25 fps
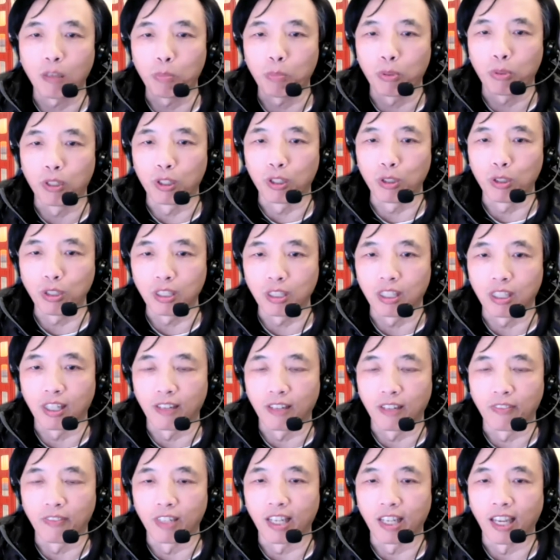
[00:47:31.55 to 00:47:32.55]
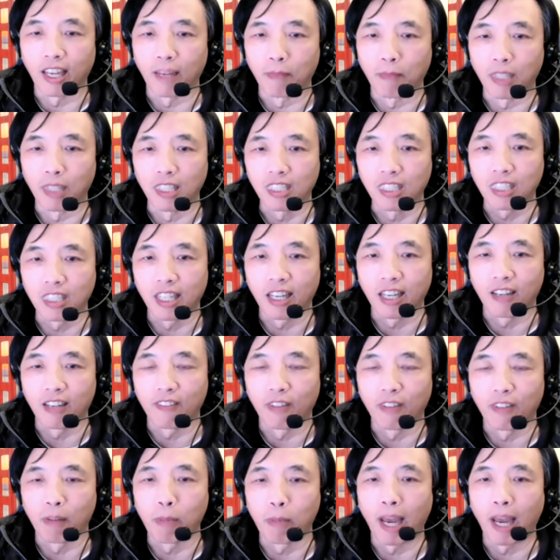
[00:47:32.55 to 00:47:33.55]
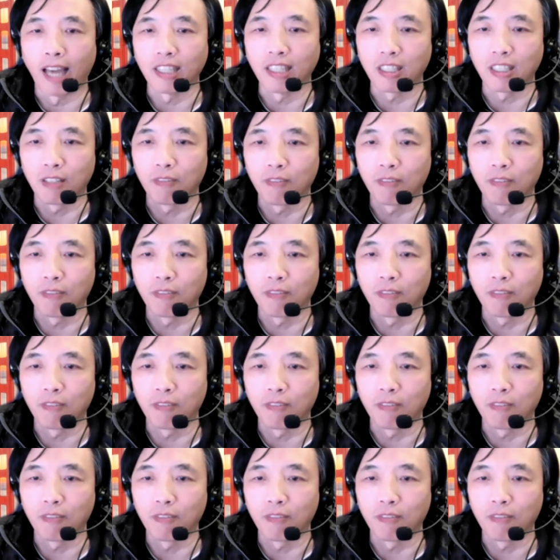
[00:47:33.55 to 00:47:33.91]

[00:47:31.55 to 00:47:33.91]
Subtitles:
producer of the game instead of a passive